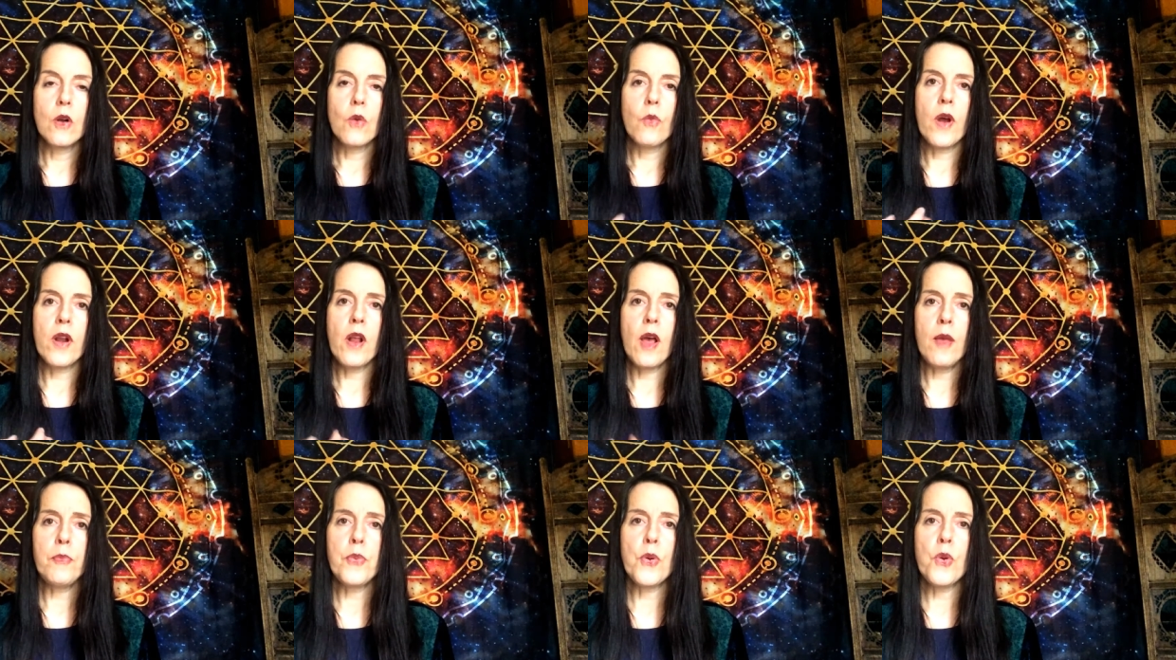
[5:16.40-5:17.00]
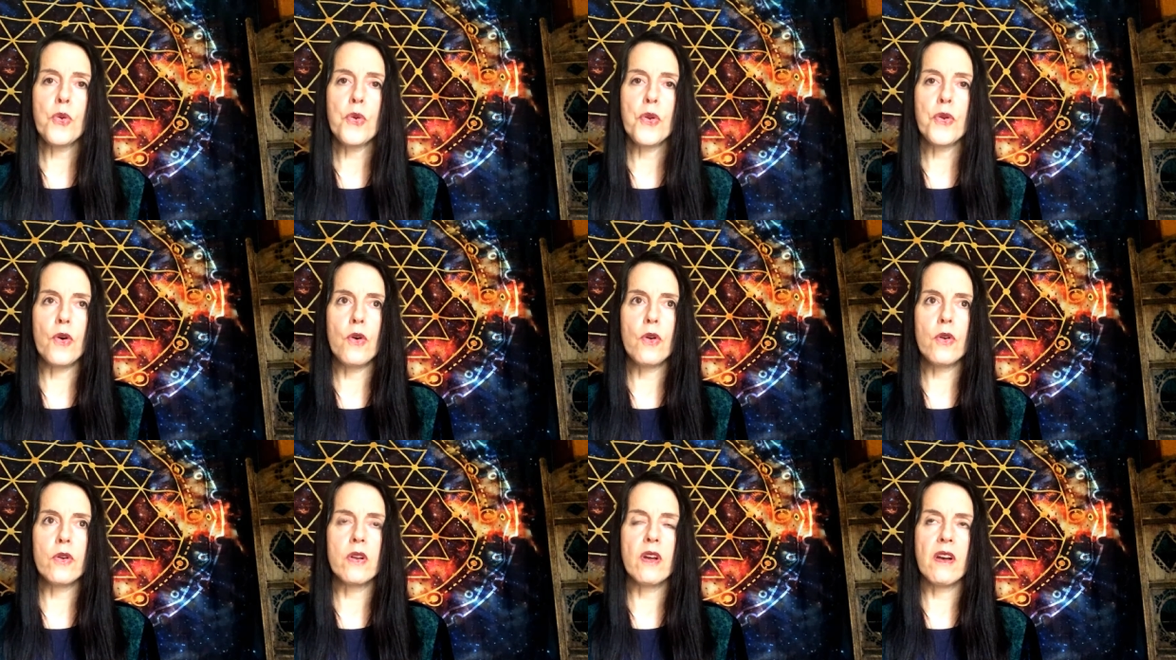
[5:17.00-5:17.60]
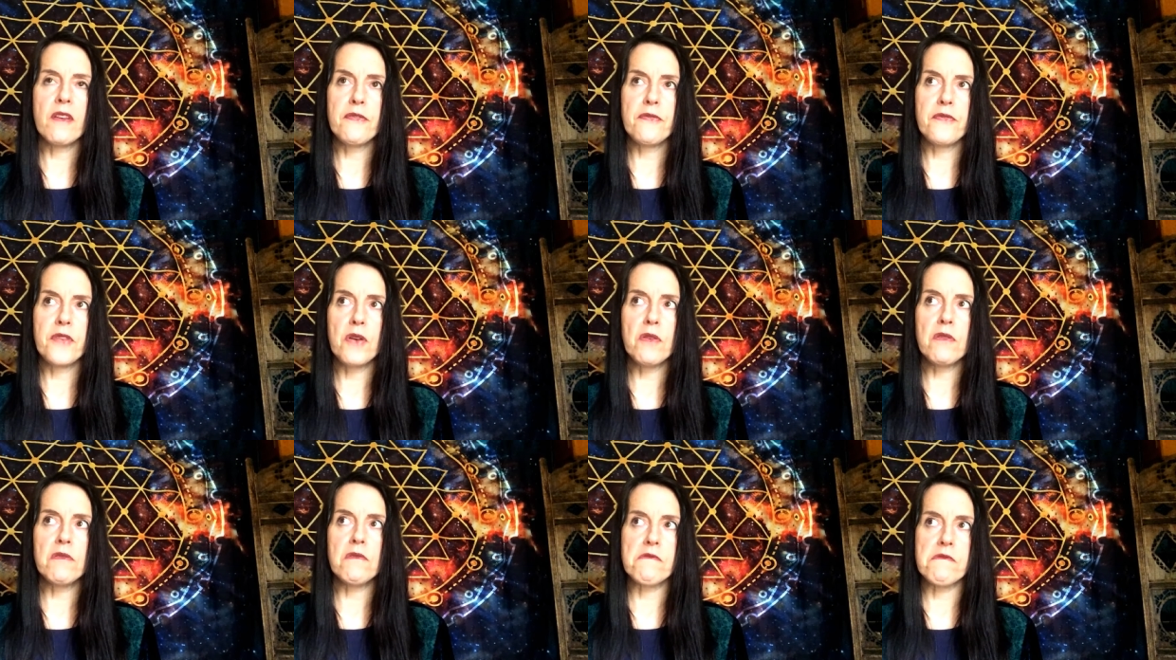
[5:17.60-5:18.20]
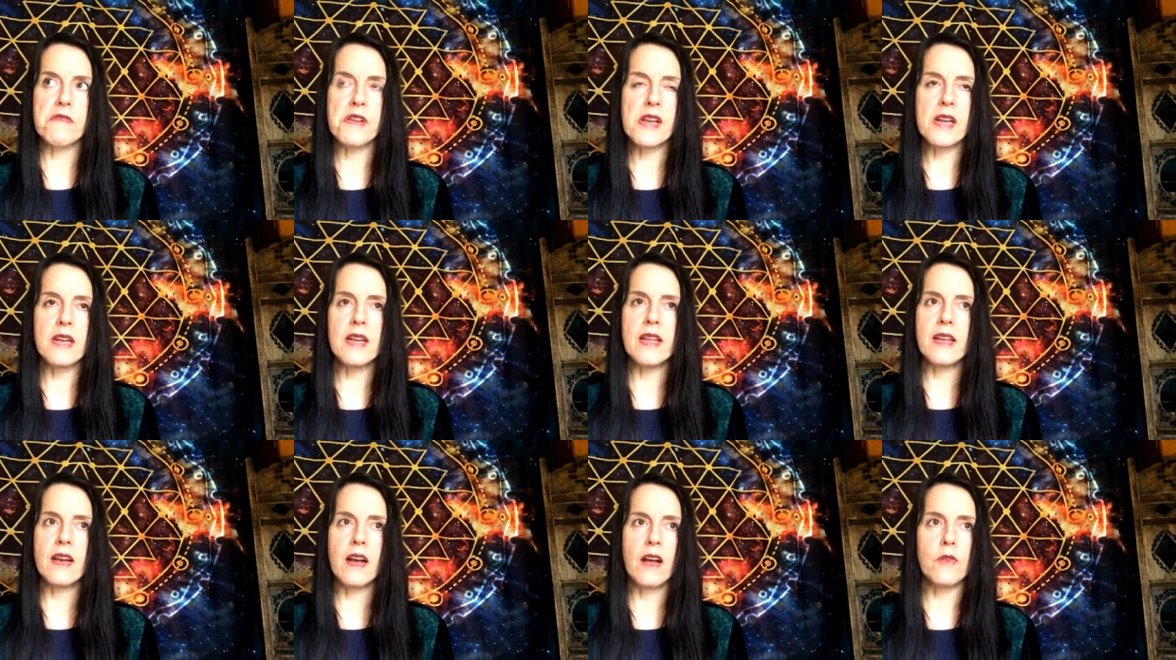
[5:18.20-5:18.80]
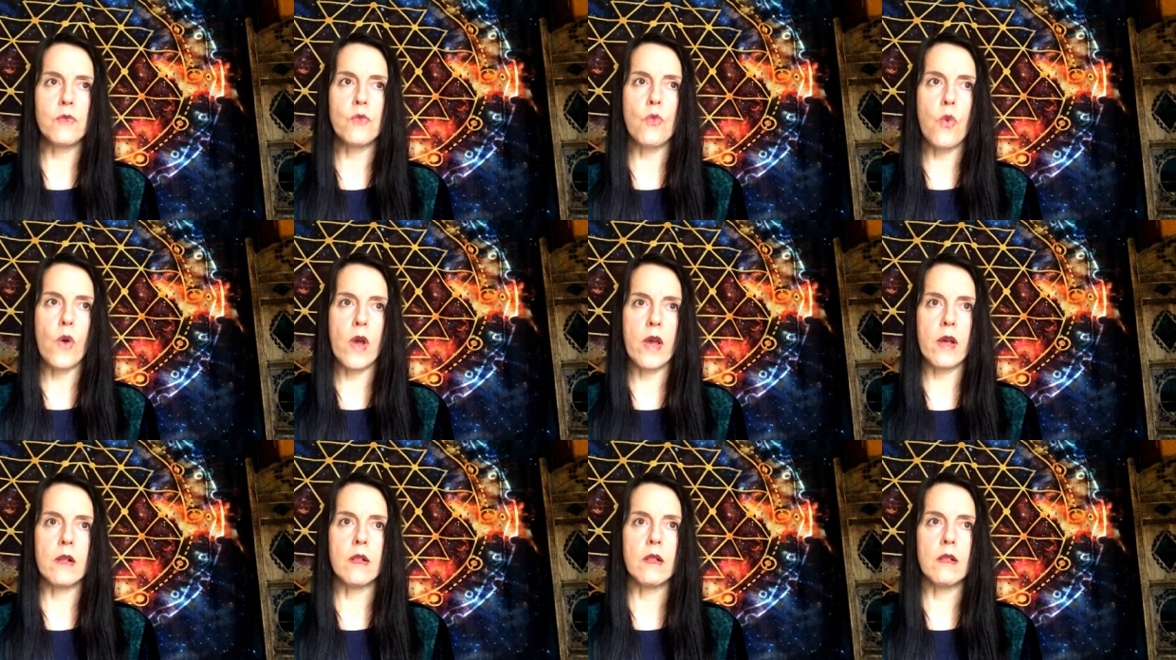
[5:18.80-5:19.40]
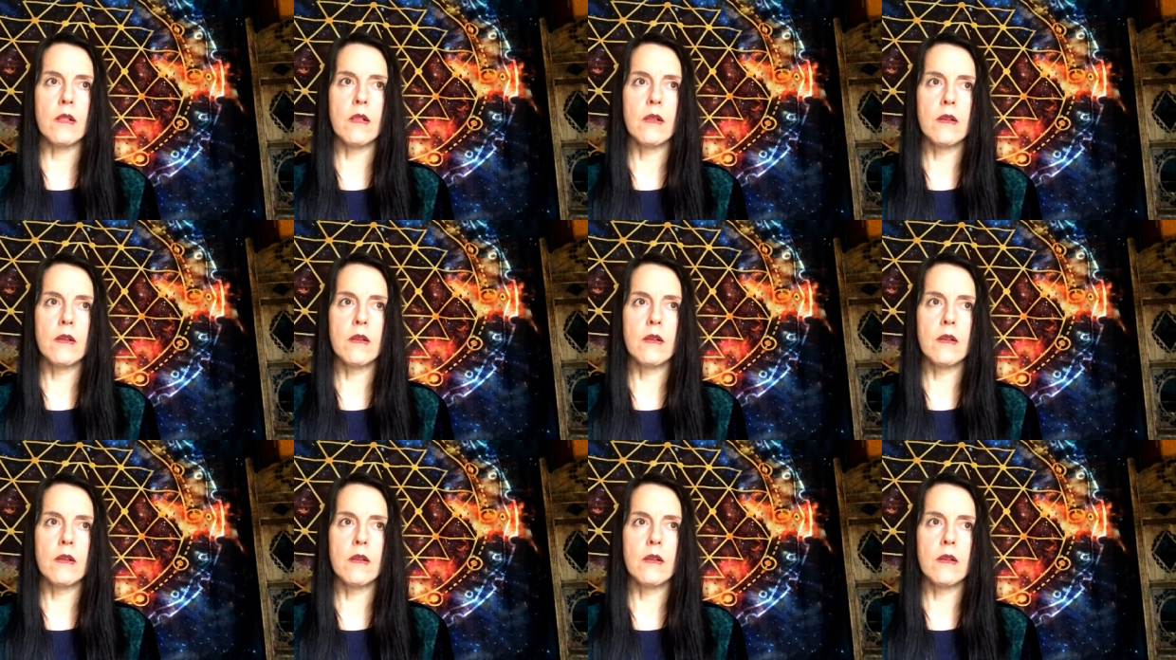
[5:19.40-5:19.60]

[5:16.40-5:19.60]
when I put it on I felt really unwell